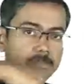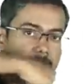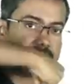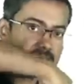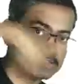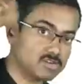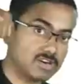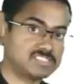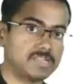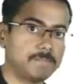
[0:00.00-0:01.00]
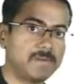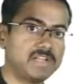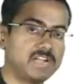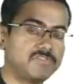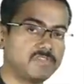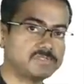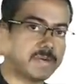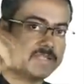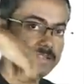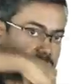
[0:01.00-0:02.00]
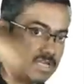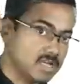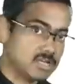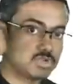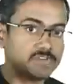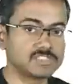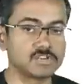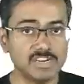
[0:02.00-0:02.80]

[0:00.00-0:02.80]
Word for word: the basal has got separated from spinous. So if it's